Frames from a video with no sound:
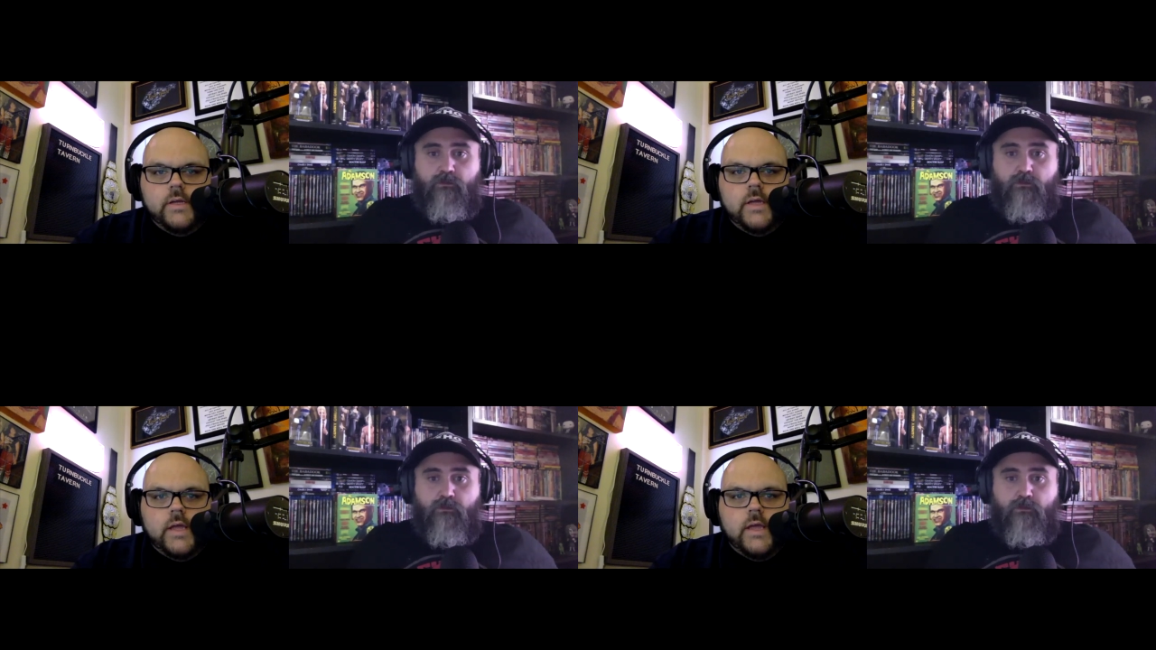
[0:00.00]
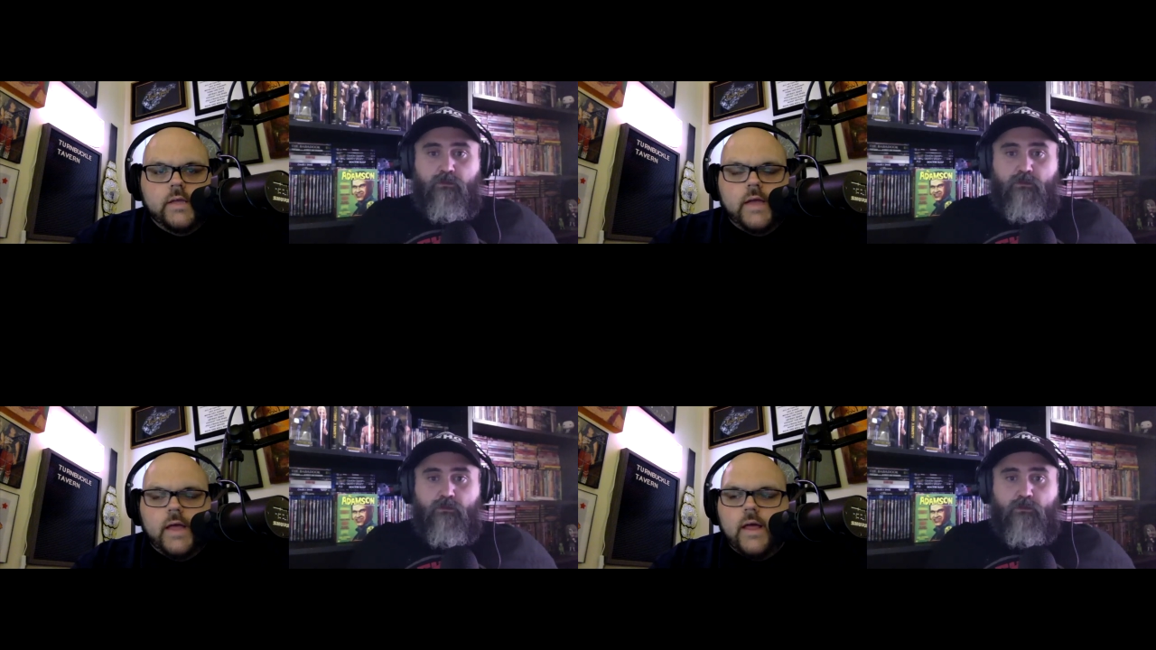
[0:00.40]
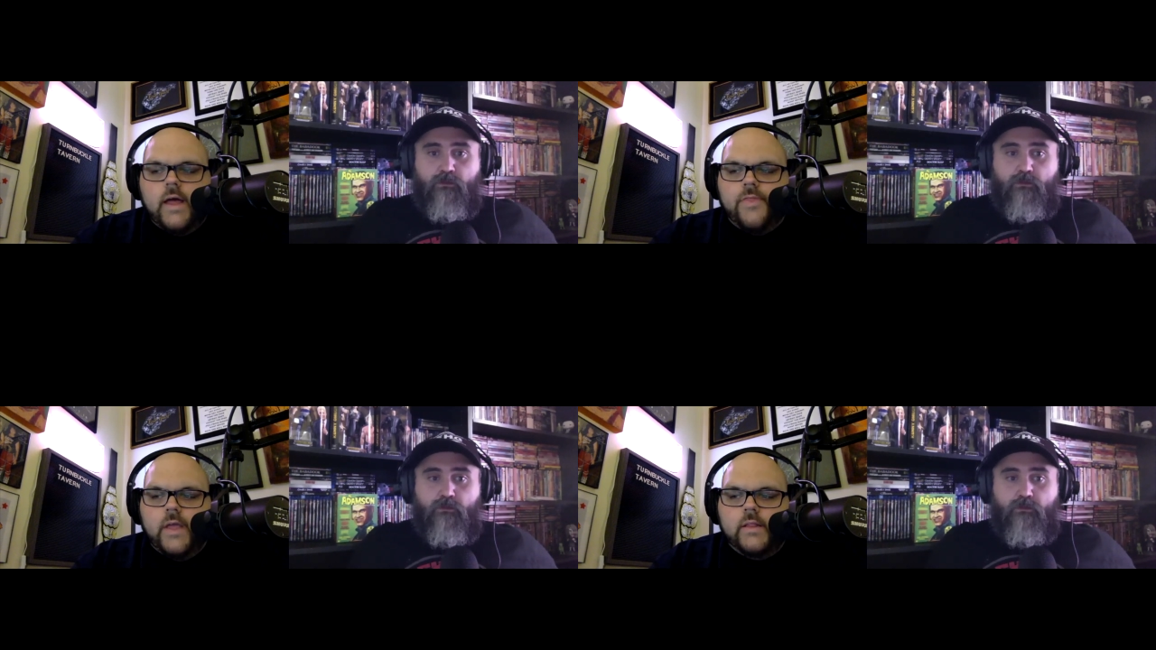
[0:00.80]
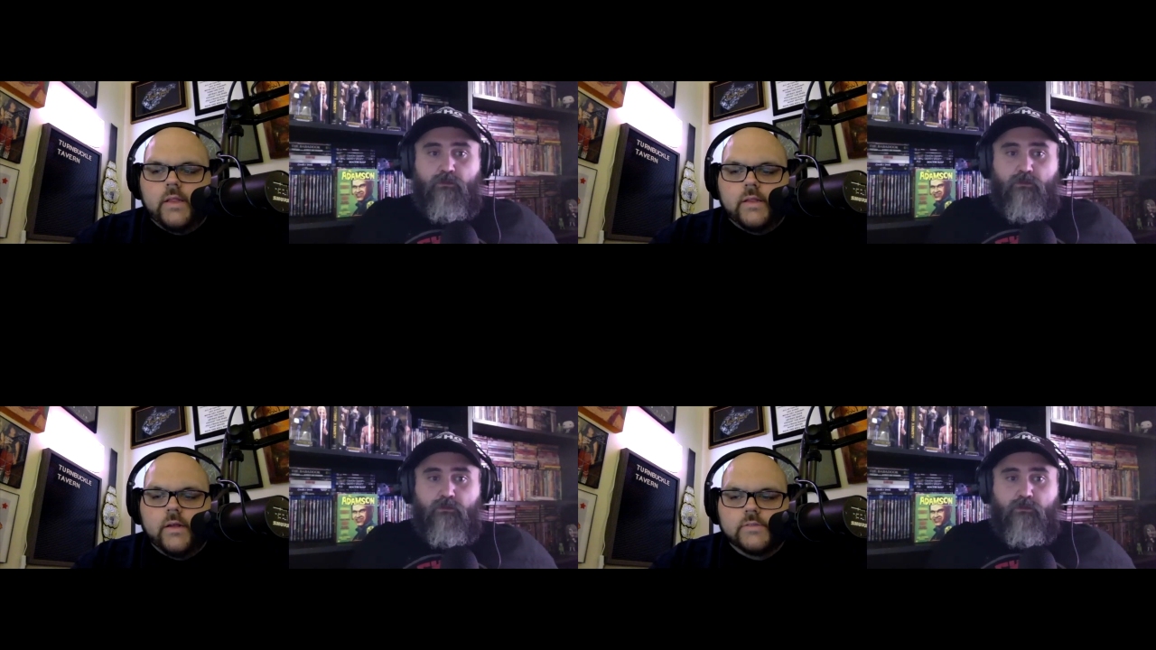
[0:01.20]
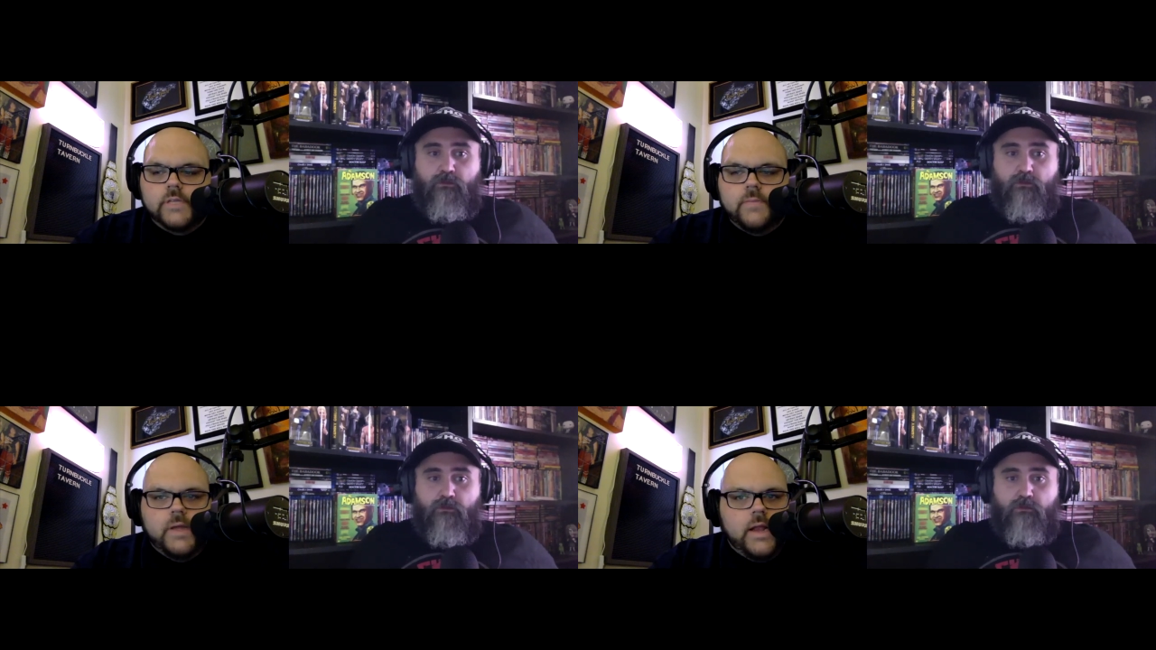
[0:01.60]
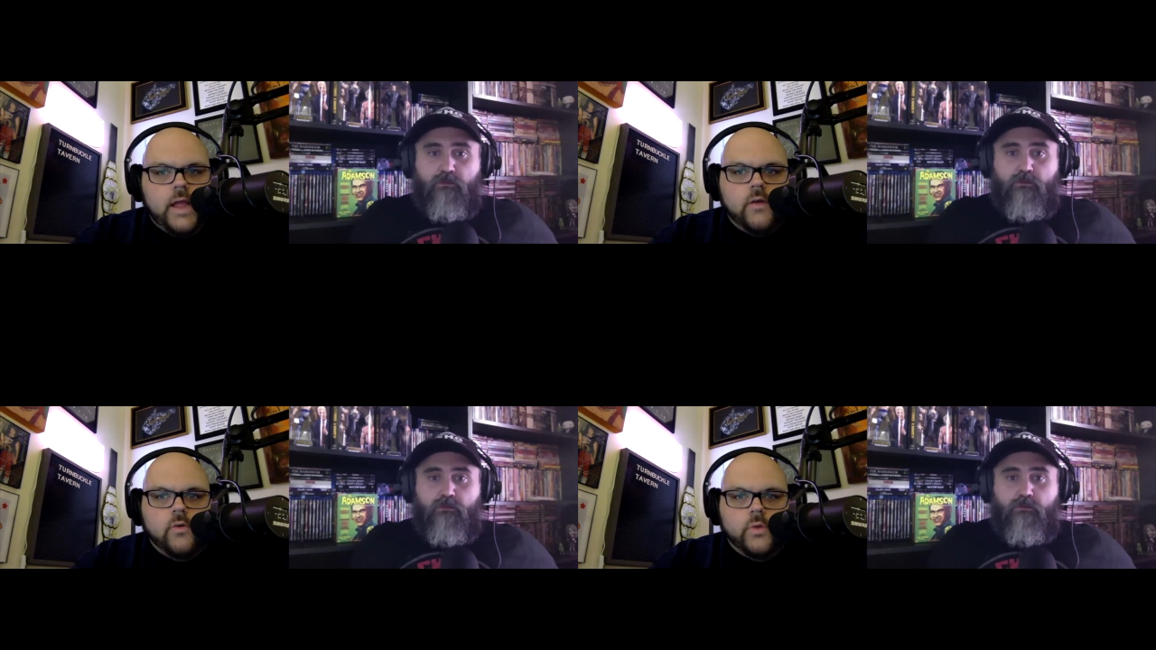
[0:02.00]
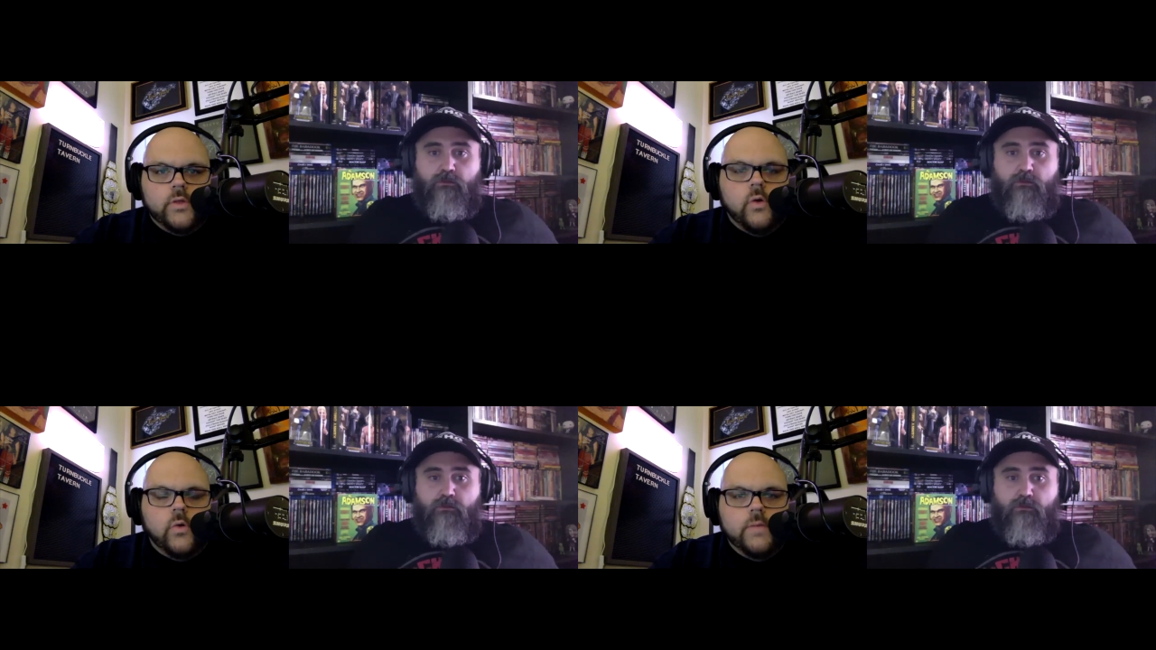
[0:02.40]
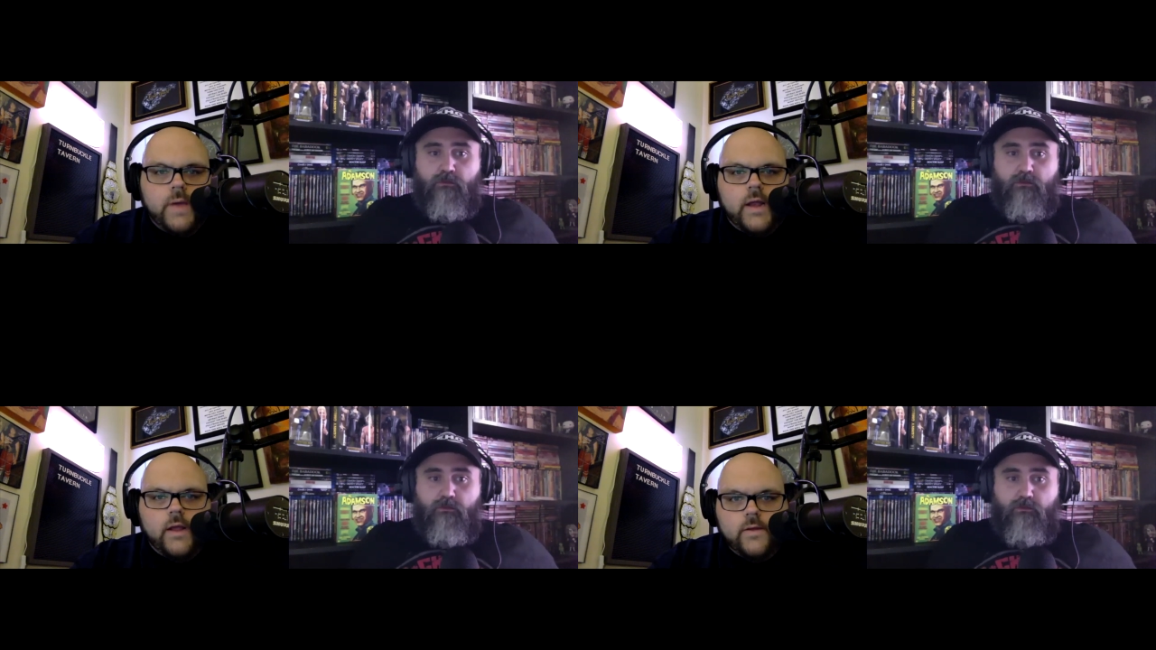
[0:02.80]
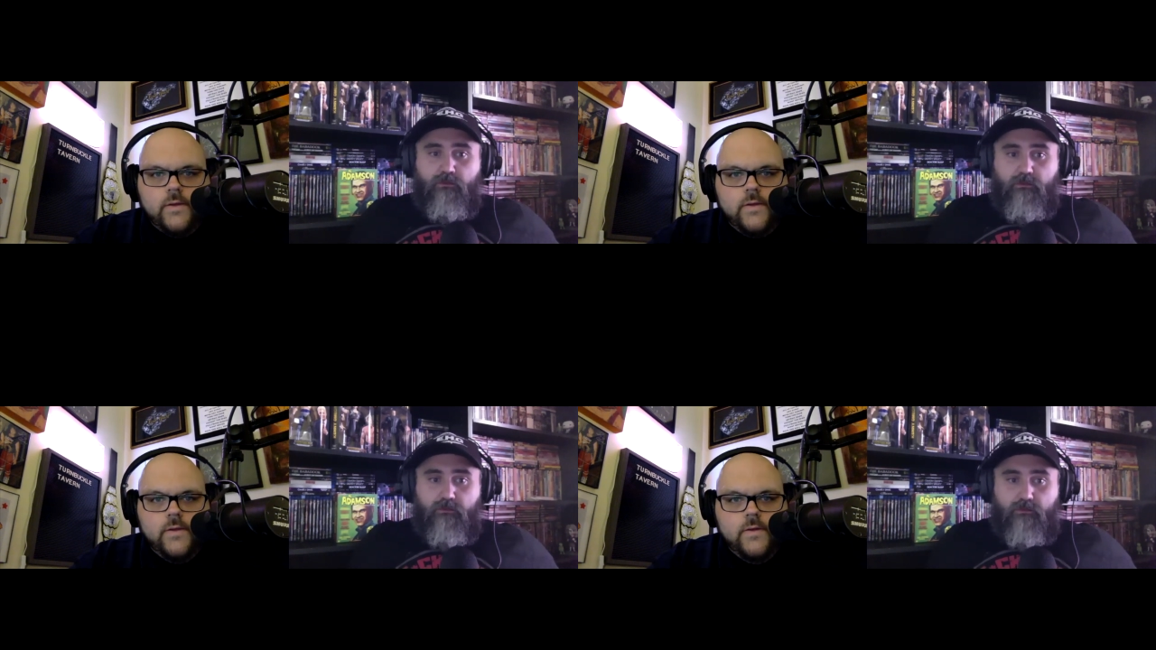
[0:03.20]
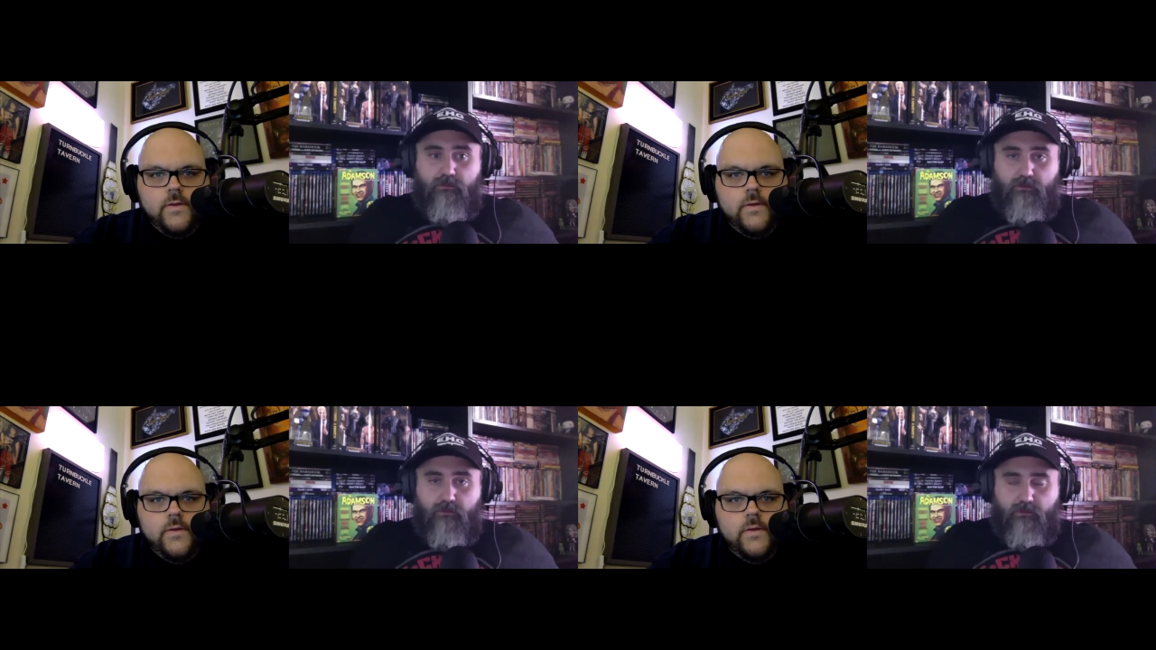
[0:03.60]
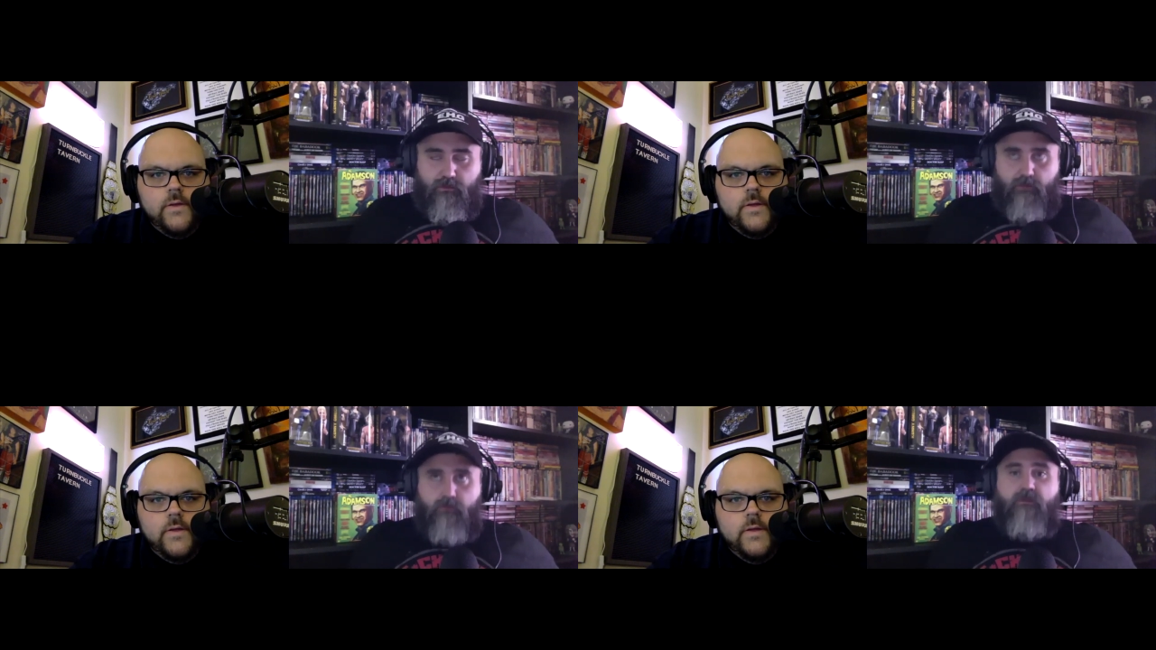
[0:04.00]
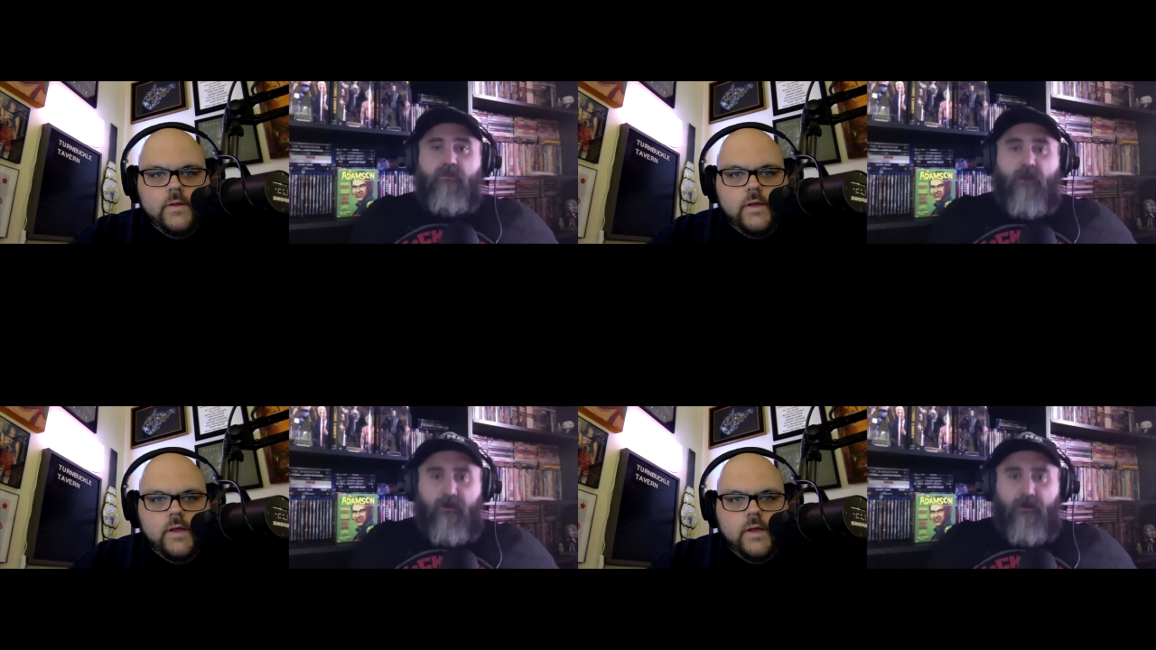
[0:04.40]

Speaker 1: It, I, I think that there's going to be an angle with Colt Cabana. Okay. I